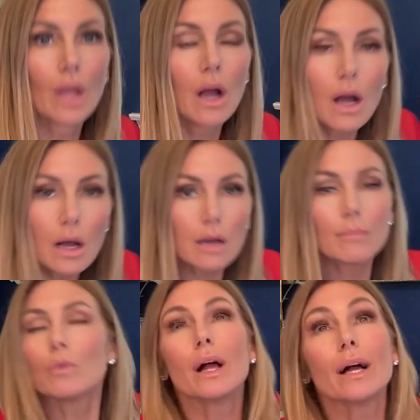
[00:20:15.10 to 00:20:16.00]

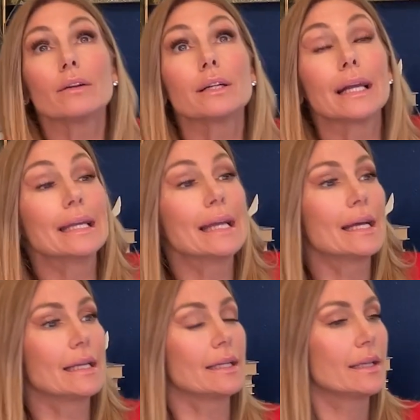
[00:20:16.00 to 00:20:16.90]
Well, how did I get
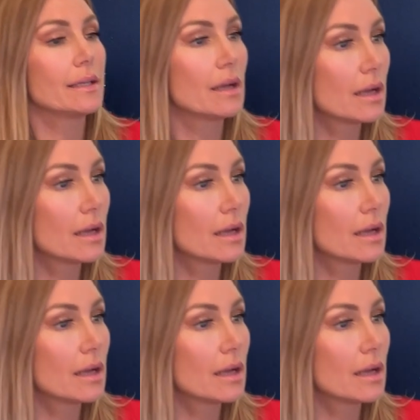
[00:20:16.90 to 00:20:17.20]
it?